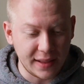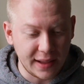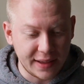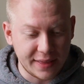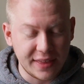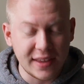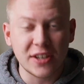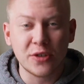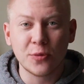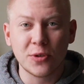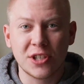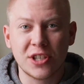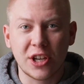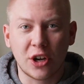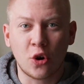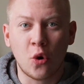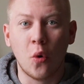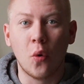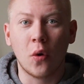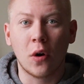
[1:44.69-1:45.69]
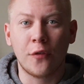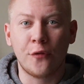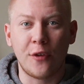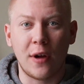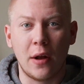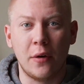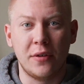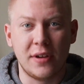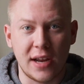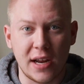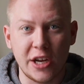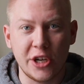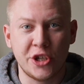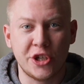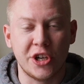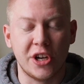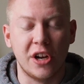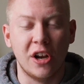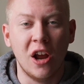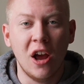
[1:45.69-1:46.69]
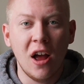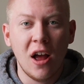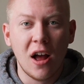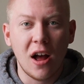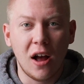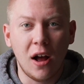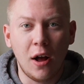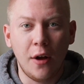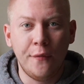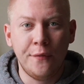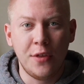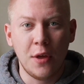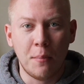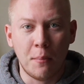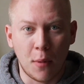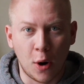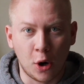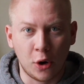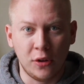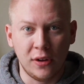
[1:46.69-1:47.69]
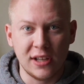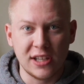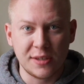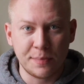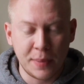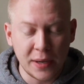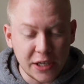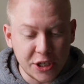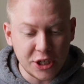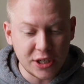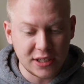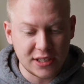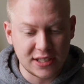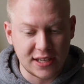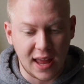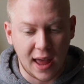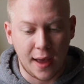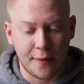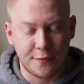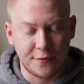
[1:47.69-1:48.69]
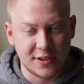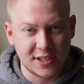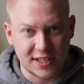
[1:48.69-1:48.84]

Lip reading: Like, this was the core foundation of the Marlins pitching staff.